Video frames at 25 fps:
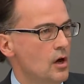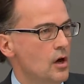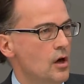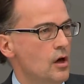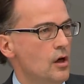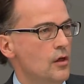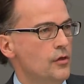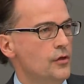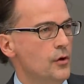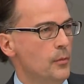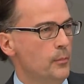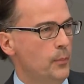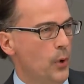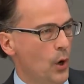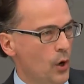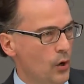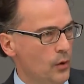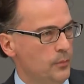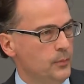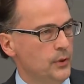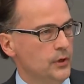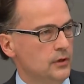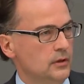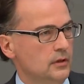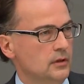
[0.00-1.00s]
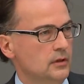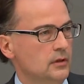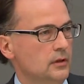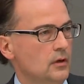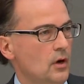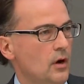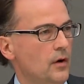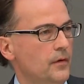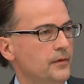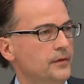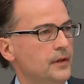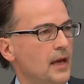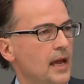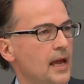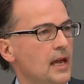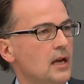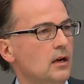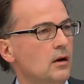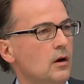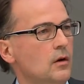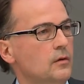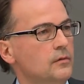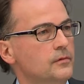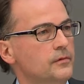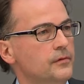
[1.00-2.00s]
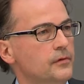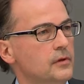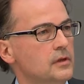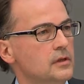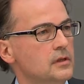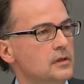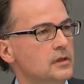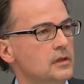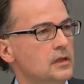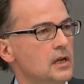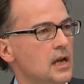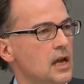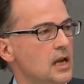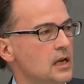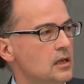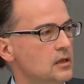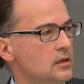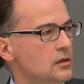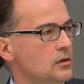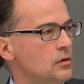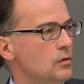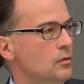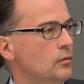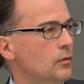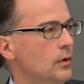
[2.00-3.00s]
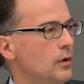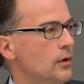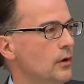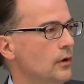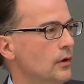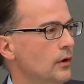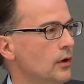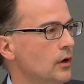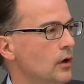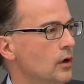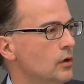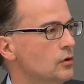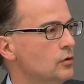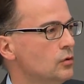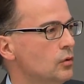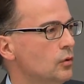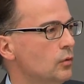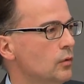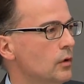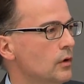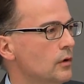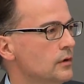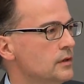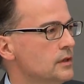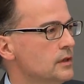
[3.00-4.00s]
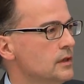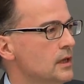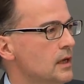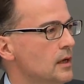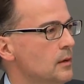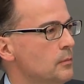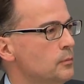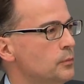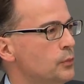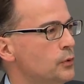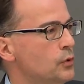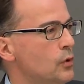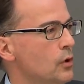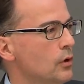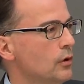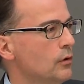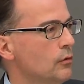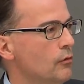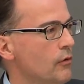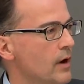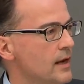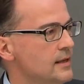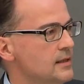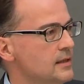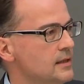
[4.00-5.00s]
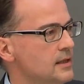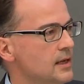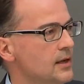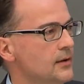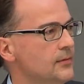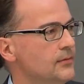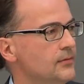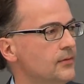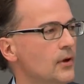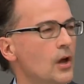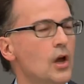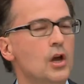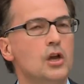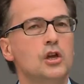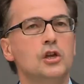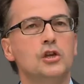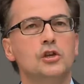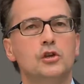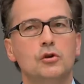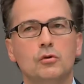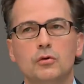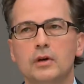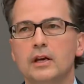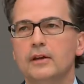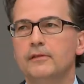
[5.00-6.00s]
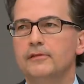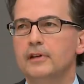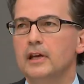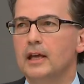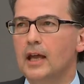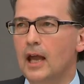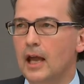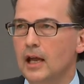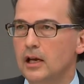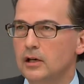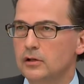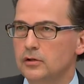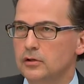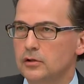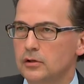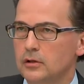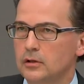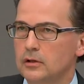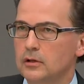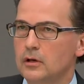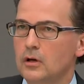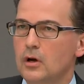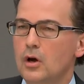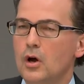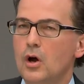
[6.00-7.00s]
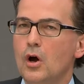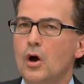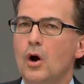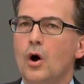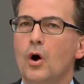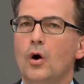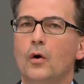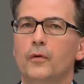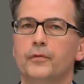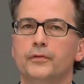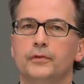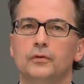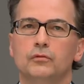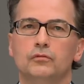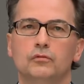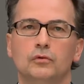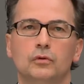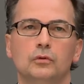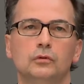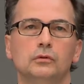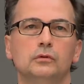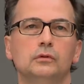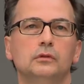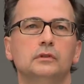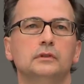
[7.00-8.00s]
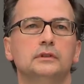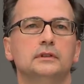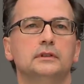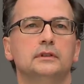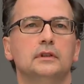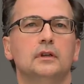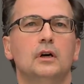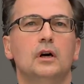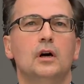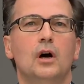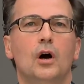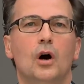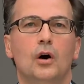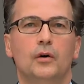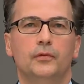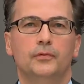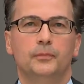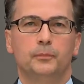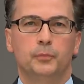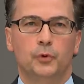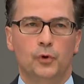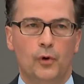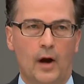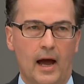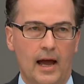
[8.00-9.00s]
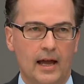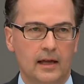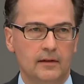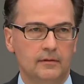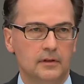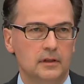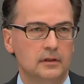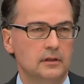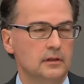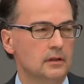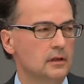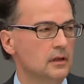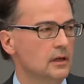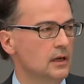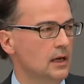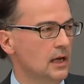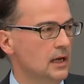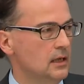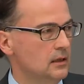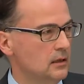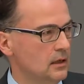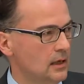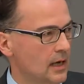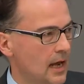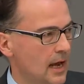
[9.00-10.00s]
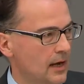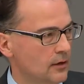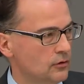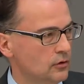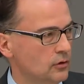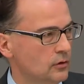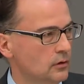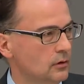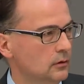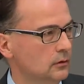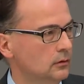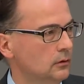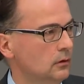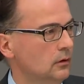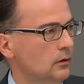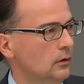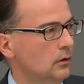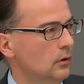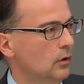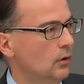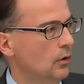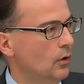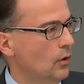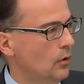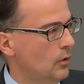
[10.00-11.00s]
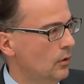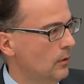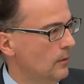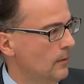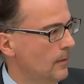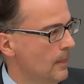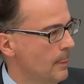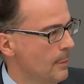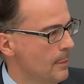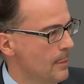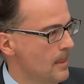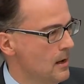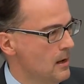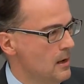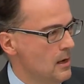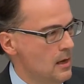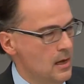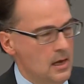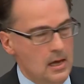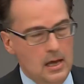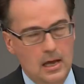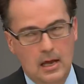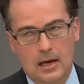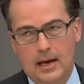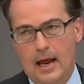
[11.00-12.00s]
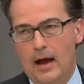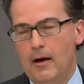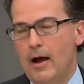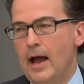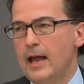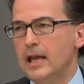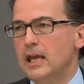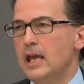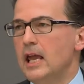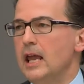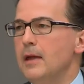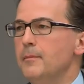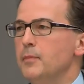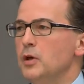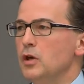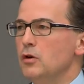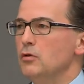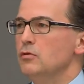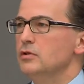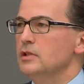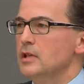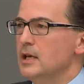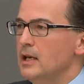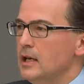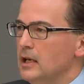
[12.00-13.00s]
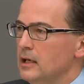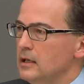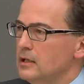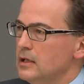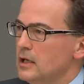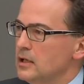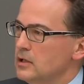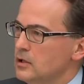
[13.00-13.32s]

the purpose of the Hague Conference is to work towards the progressive unification of the rules of private international law. Now, I keep using this